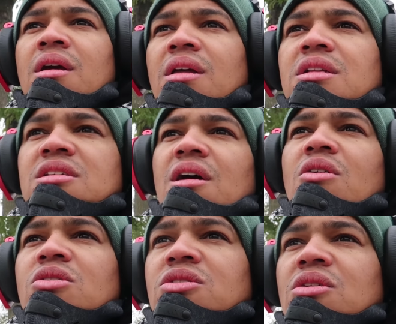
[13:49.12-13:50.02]
It
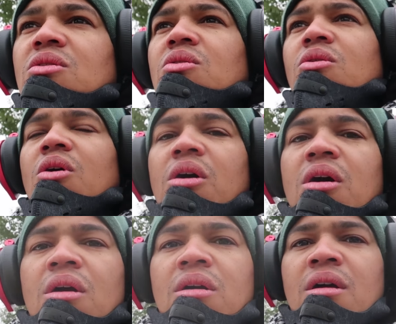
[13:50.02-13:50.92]
shows you
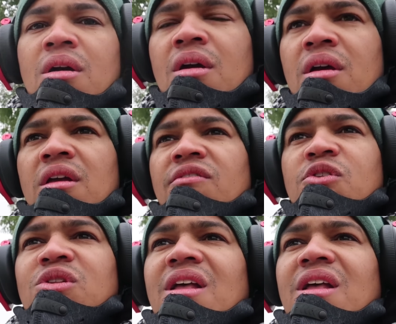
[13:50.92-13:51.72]
if you